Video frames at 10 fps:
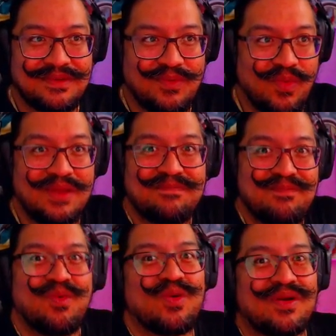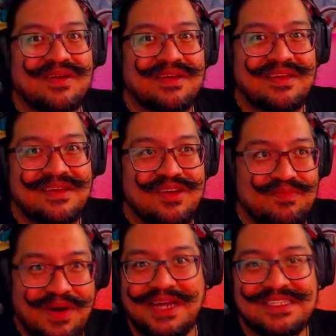What more
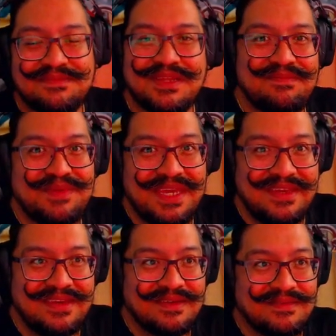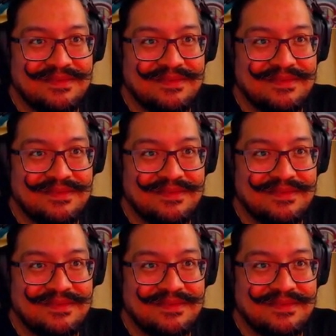could possibly be